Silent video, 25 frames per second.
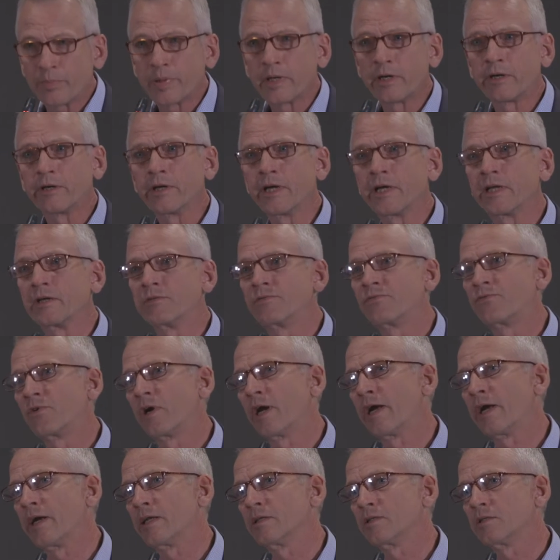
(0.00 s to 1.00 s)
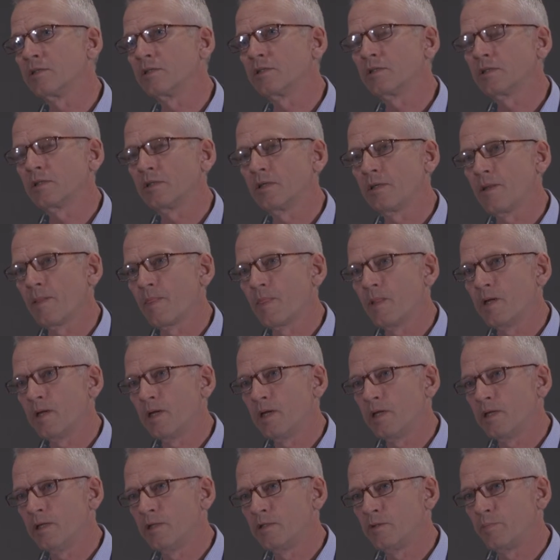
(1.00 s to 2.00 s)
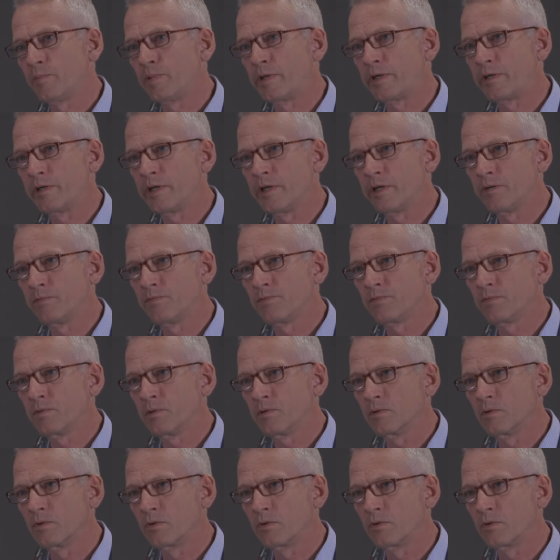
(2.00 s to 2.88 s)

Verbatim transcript: period in France, is a period of